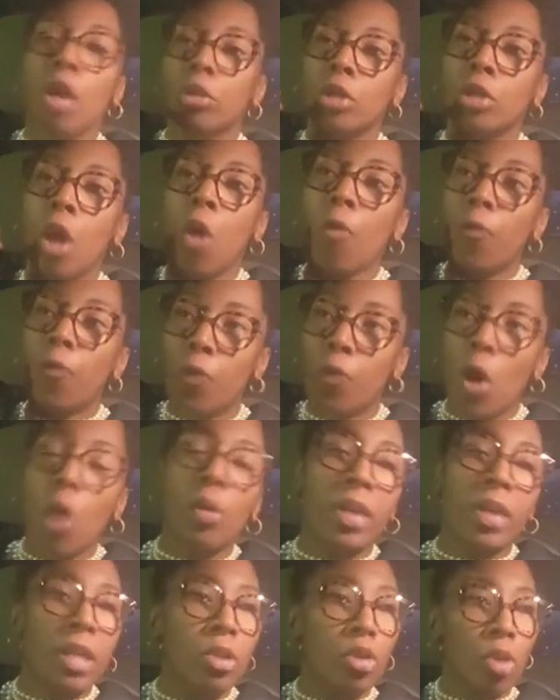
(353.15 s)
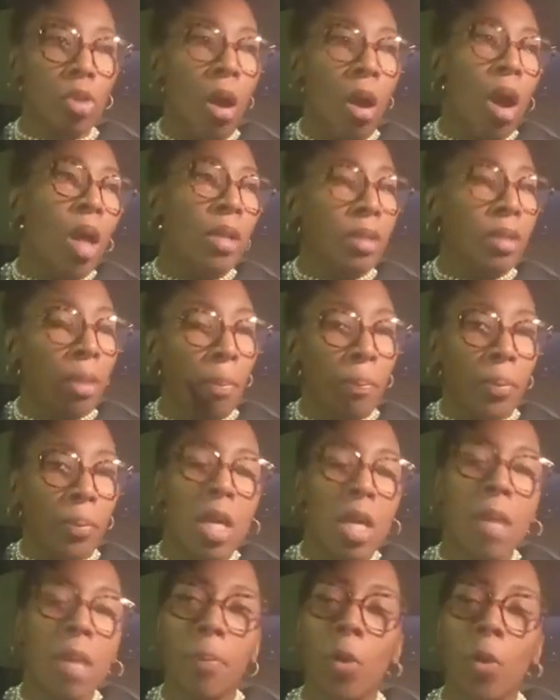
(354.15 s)
Don't focus on the
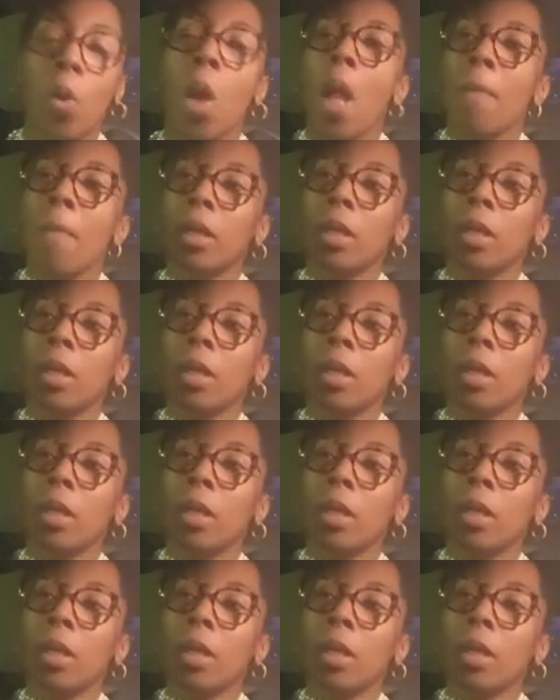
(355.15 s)
people.